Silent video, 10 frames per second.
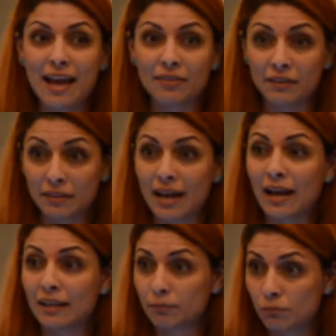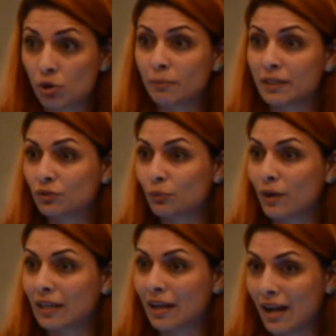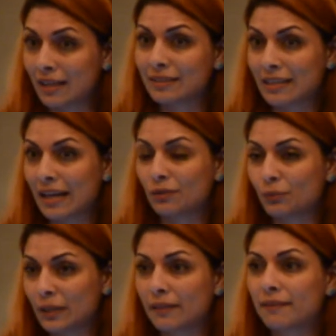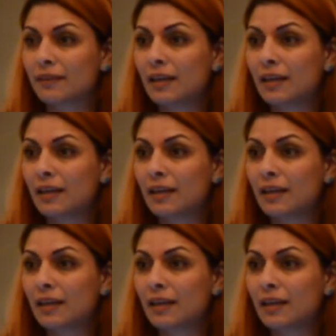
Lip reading: And then that moment when I sat with